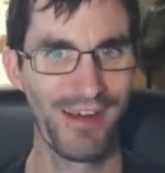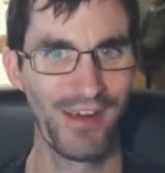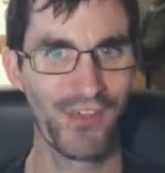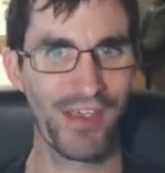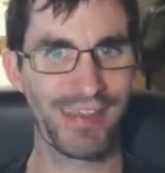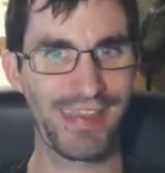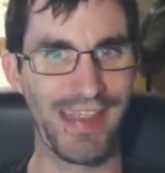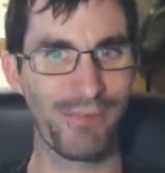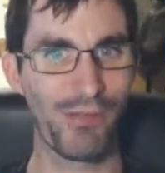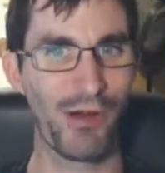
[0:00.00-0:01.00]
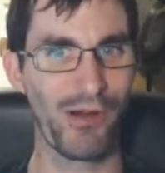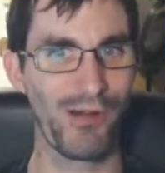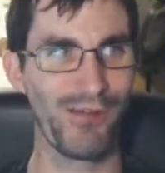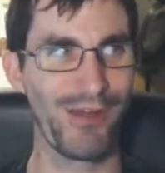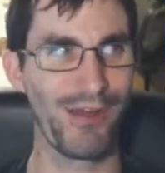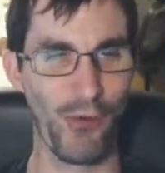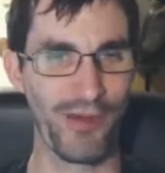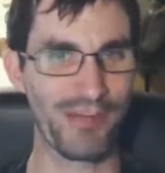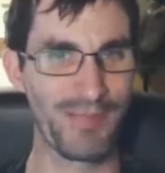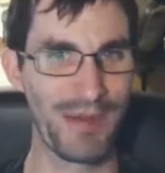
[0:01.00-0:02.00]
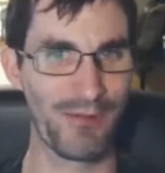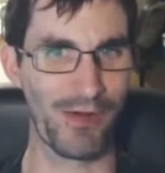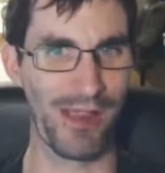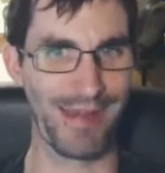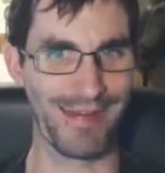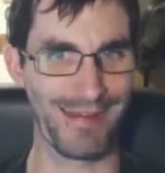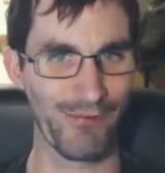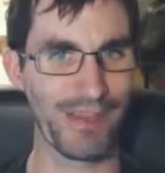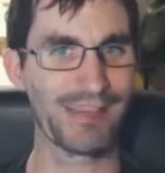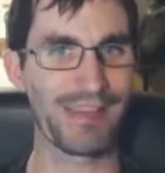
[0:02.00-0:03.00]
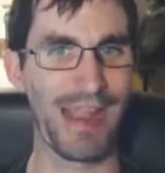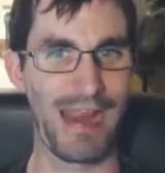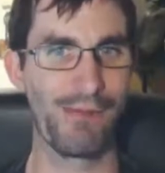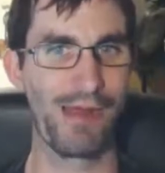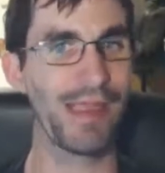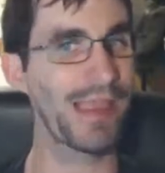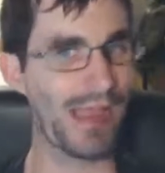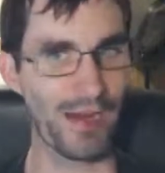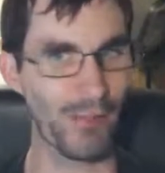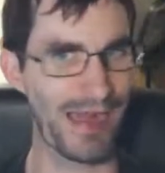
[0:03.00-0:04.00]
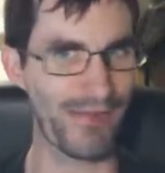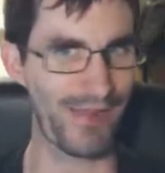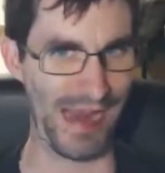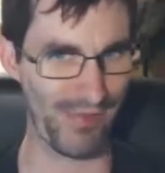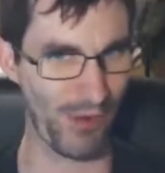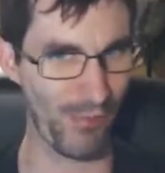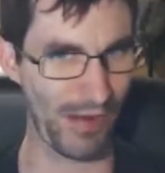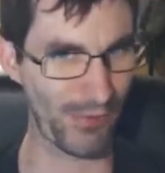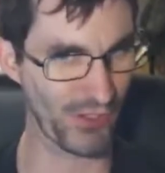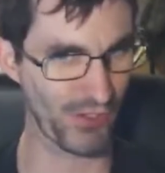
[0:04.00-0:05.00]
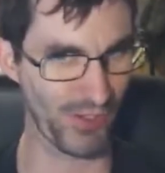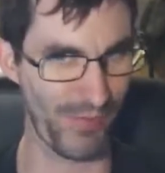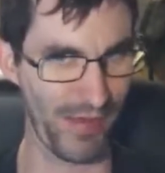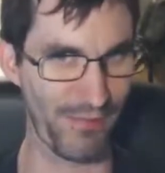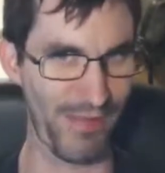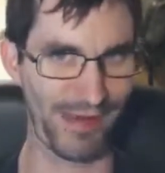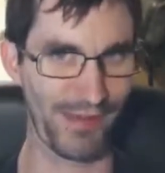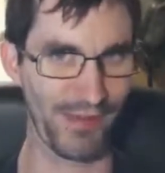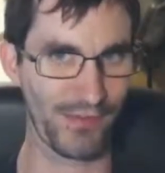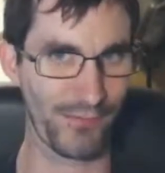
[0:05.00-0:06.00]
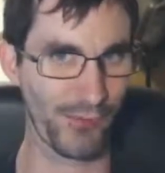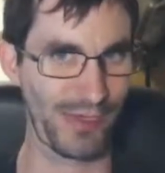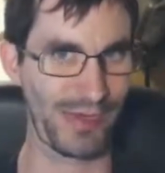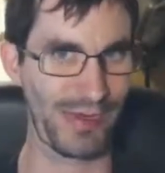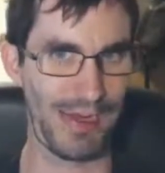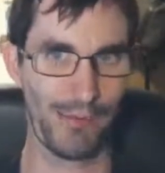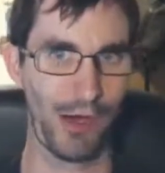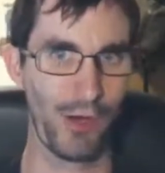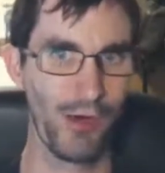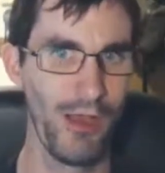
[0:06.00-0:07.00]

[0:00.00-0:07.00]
So like that part annoys me. Where like is the ammo like I don't mind having ammo, but I wish there was a better mechanism for getting ammo